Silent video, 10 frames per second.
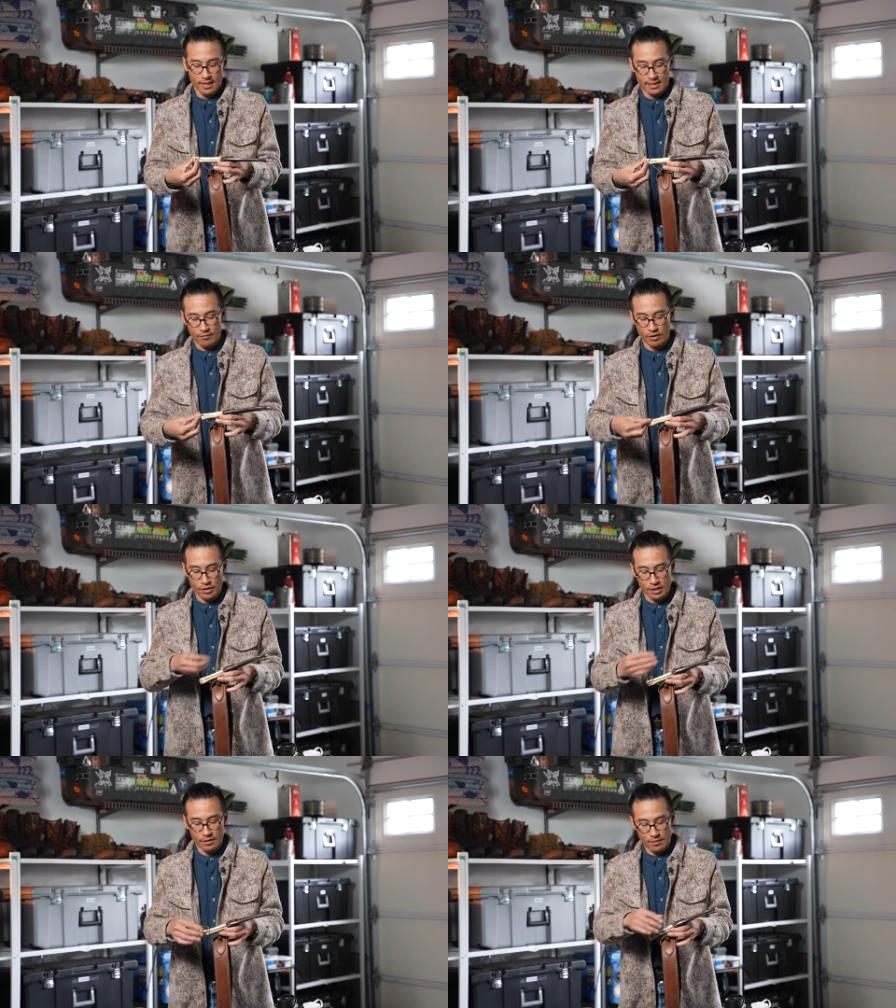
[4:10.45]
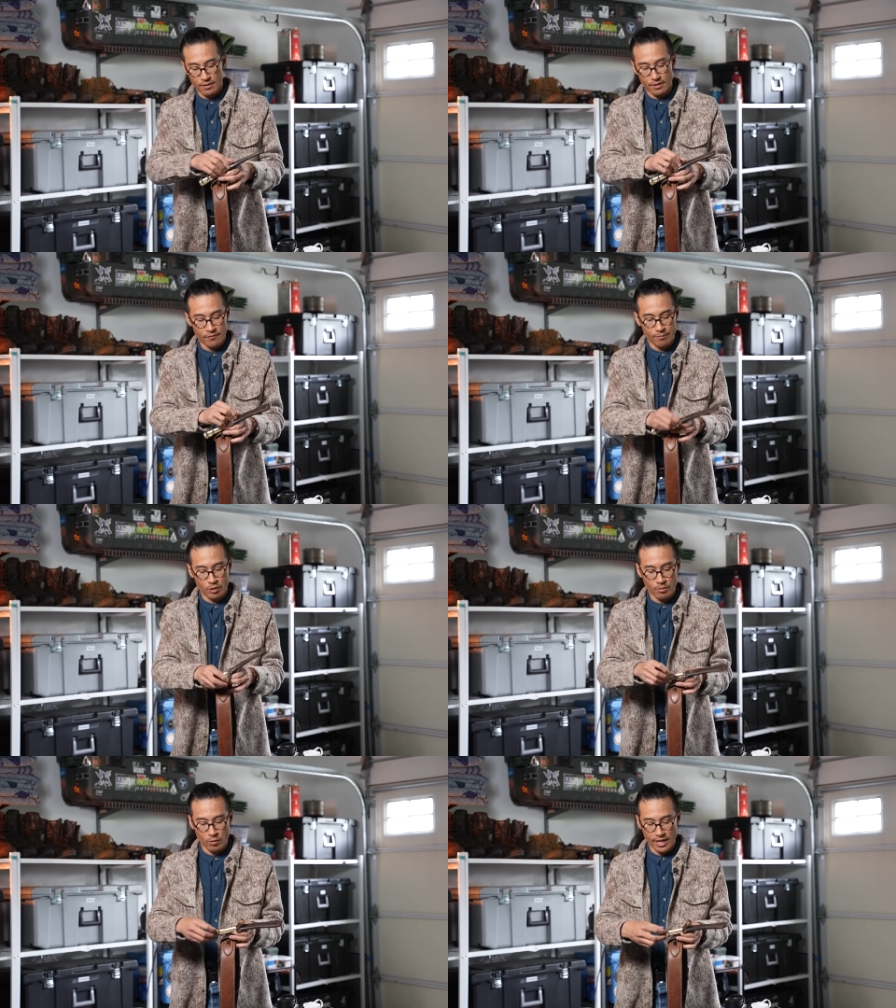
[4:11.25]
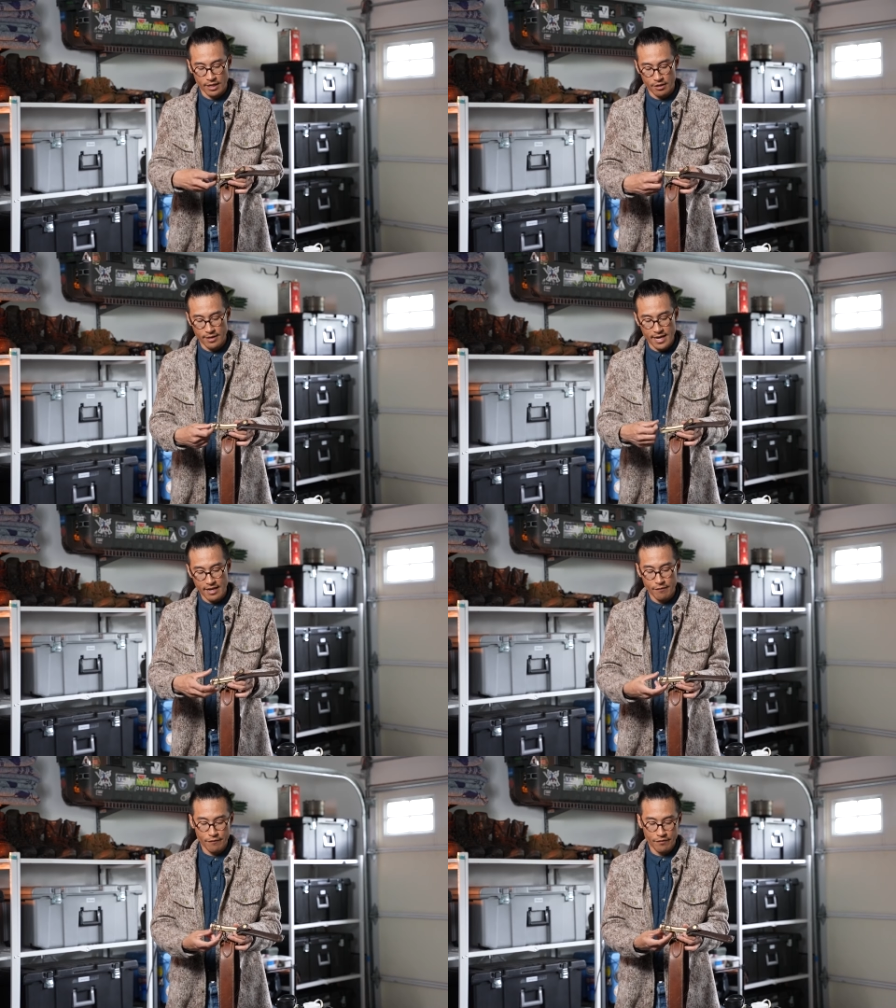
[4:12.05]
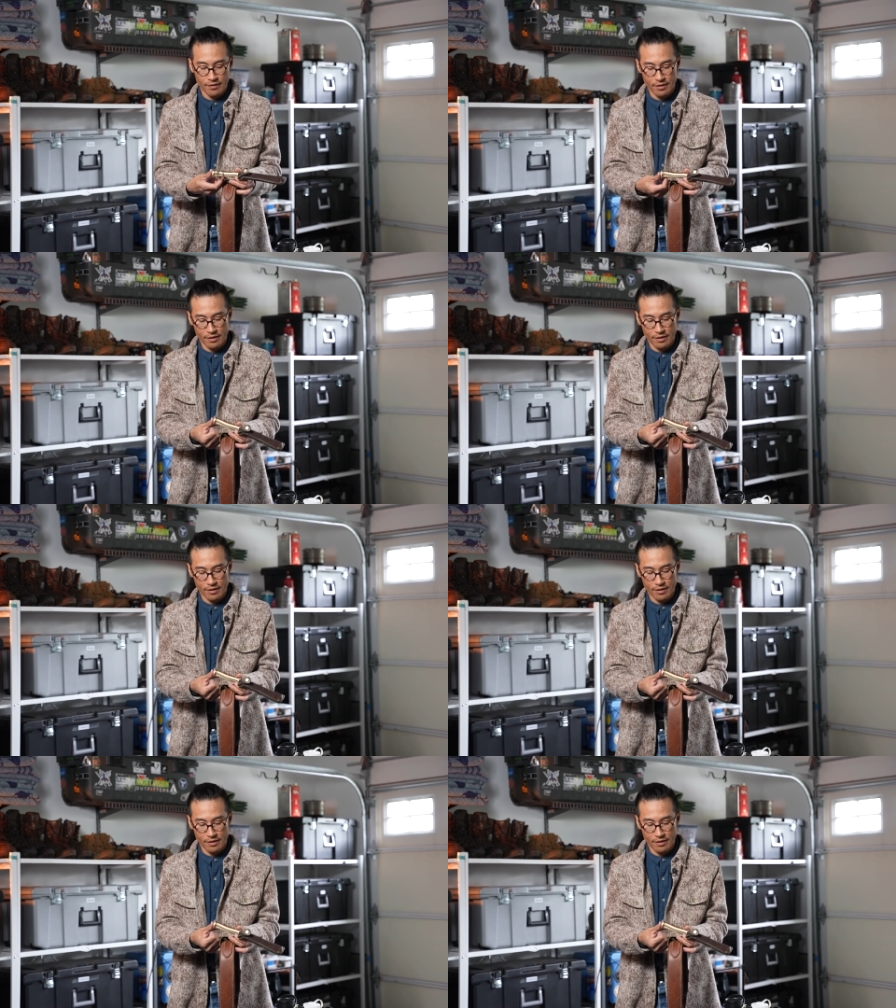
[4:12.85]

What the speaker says: Let's have a look at this Puma White Hunter knife.